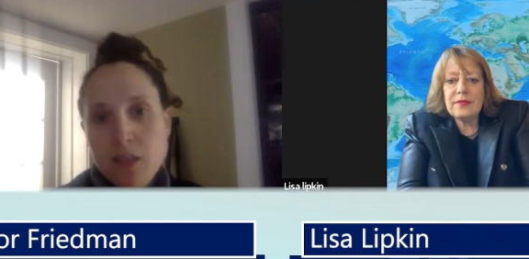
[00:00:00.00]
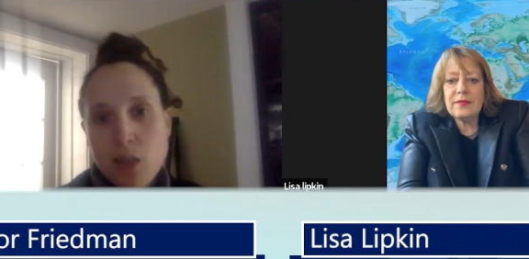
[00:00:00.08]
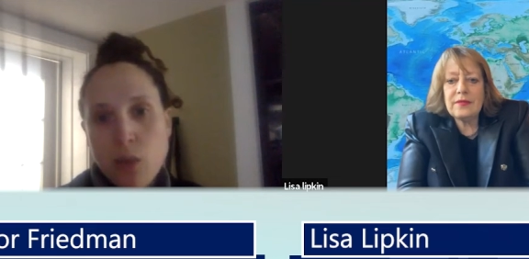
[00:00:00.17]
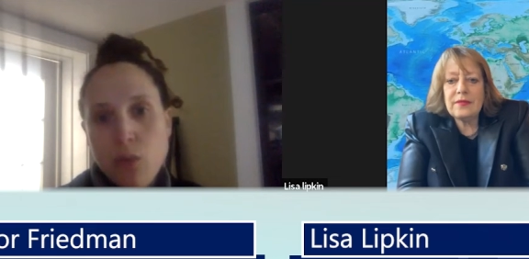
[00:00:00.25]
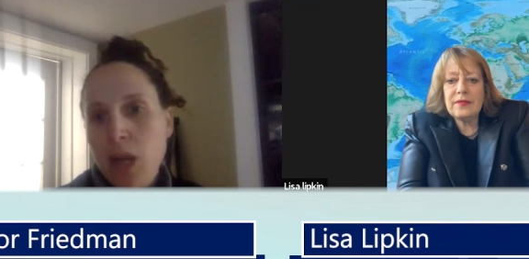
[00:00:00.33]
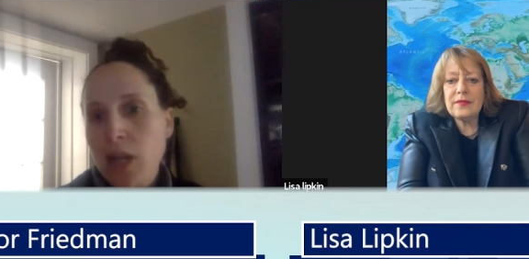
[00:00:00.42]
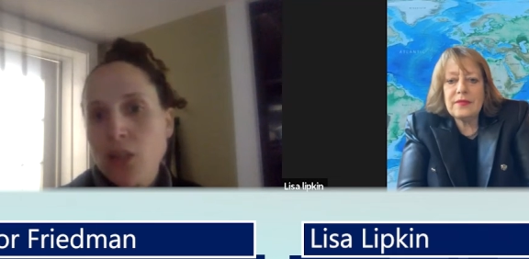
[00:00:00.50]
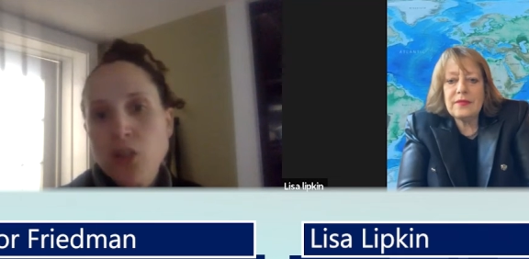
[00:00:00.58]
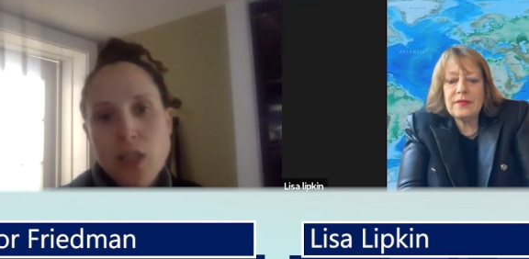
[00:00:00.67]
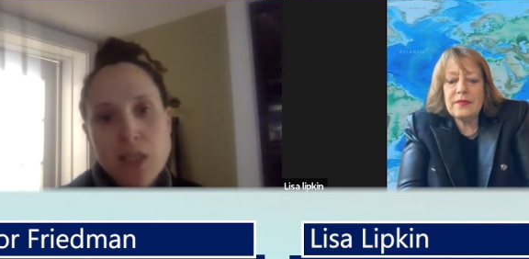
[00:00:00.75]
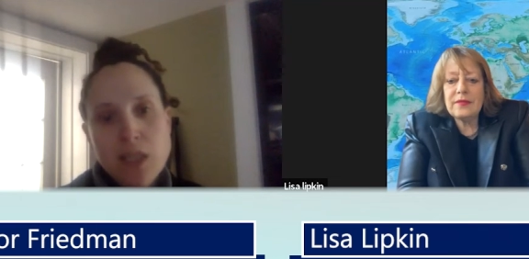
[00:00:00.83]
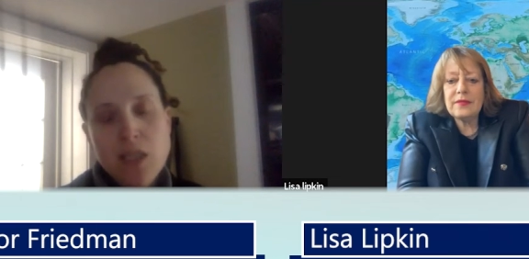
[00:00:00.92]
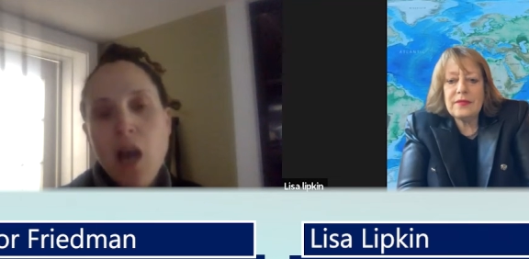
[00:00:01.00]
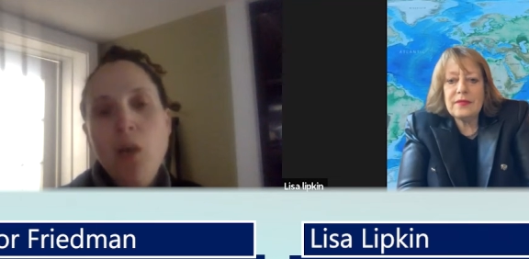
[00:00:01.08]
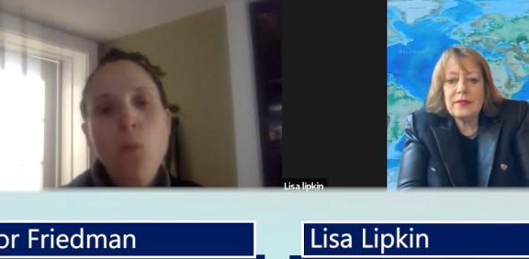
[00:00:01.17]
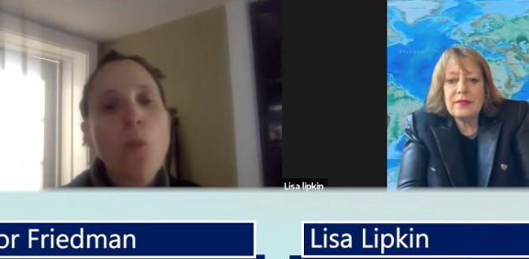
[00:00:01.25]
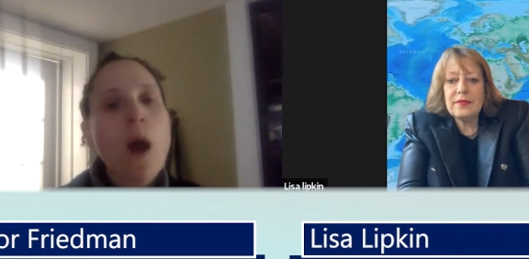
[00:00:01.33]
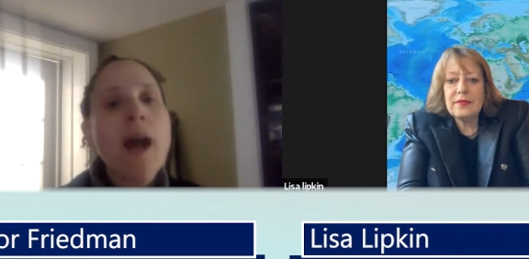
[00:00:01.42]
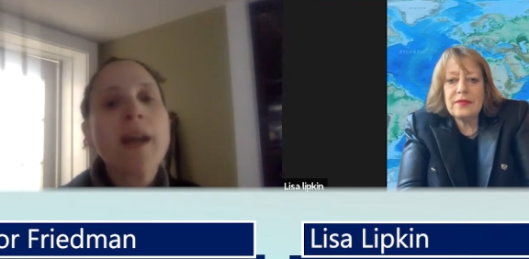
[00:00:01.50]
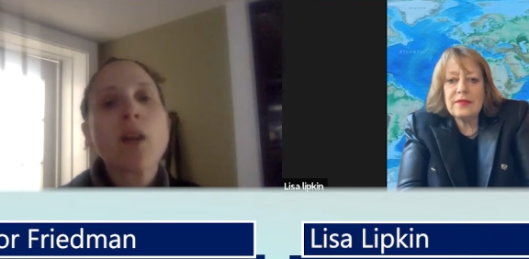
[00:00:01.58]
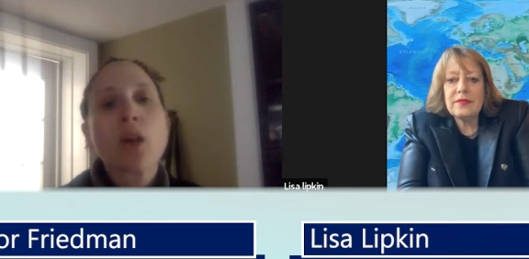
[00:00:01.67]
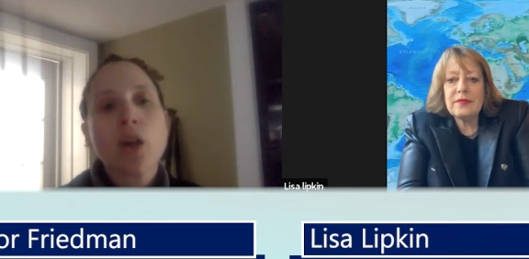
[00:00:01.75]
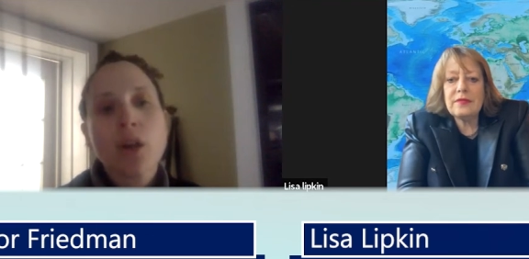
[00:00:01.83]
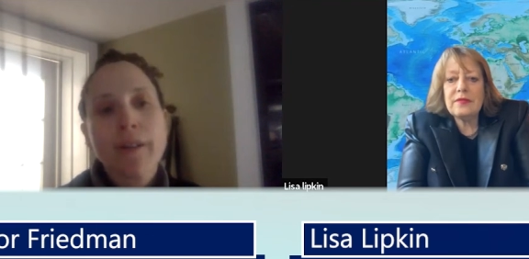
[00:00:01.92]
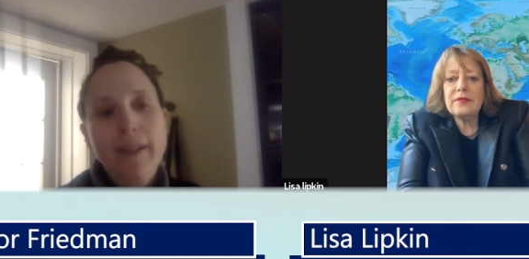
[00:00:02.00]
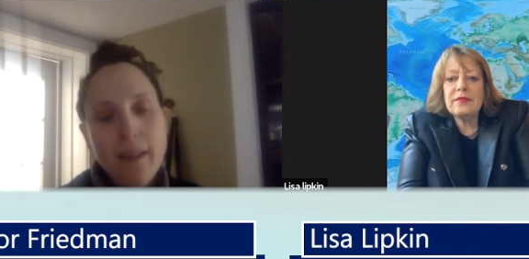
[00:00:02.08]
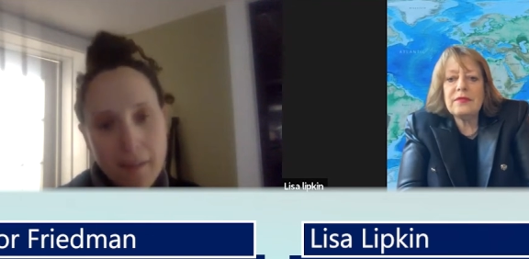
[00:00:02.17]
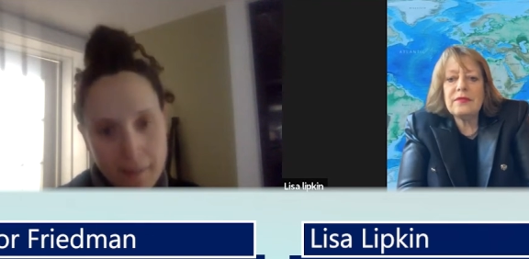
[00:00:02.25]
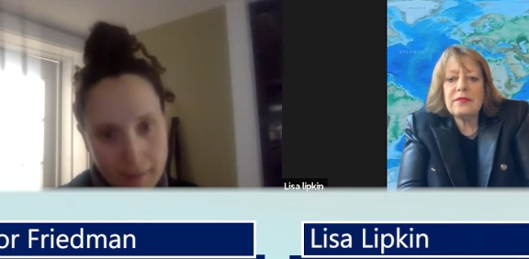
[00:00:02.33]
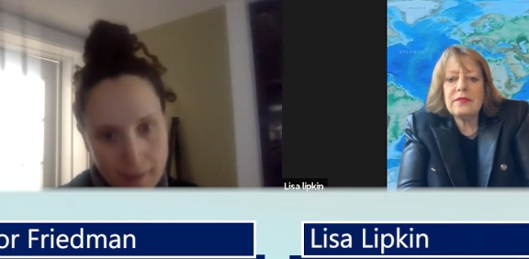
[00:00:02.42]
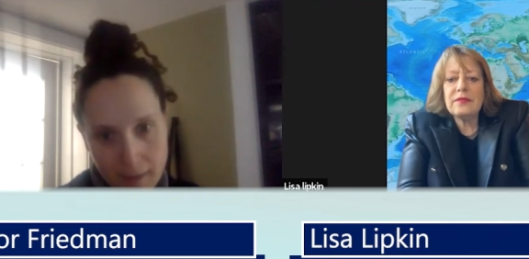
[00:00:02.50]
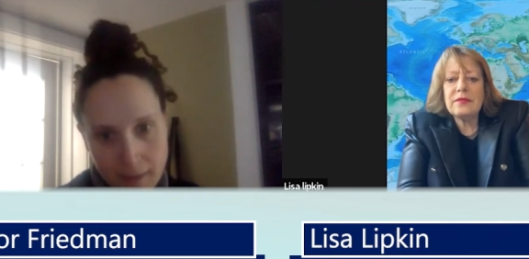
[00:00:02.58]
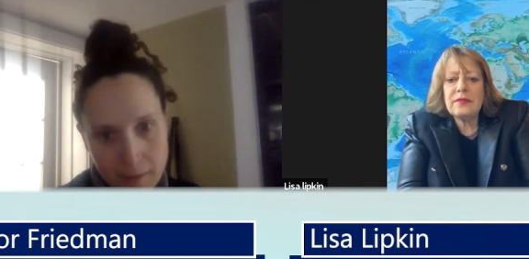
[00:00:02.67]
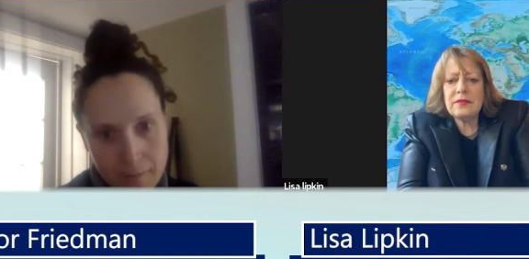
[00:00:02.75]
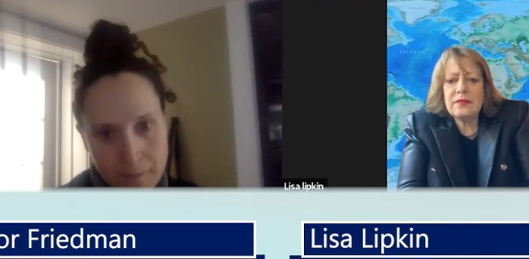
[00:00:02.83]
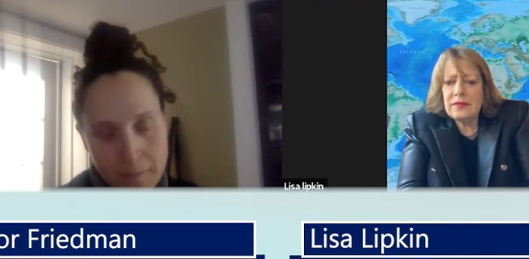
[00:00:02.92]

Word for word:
Speaker 1: so not just, not wider Italy.